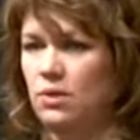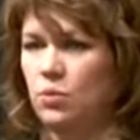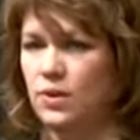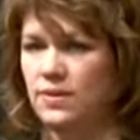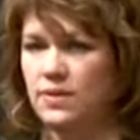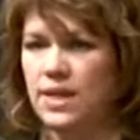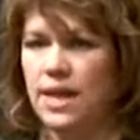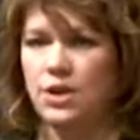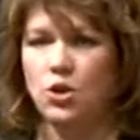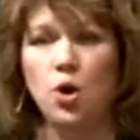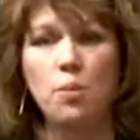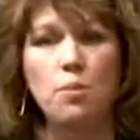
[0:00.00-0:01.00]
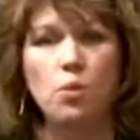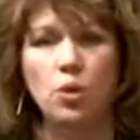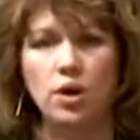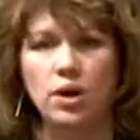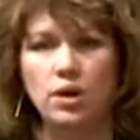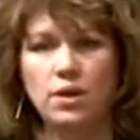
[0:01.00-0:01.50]
or once a day, no
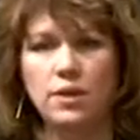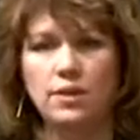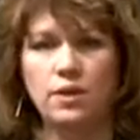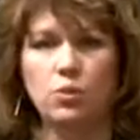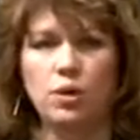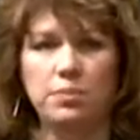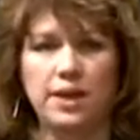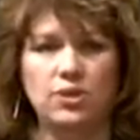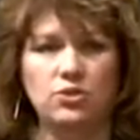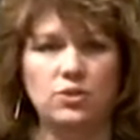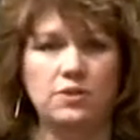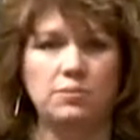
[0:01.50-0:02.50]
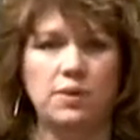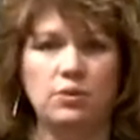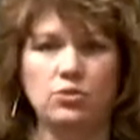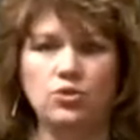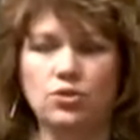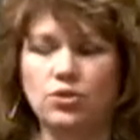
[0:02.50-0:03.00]
more than one page in his
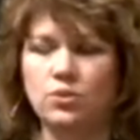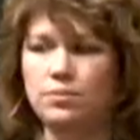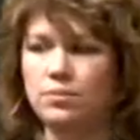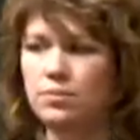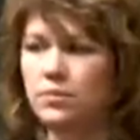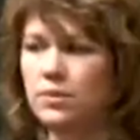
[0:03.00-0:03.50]
spiral journal.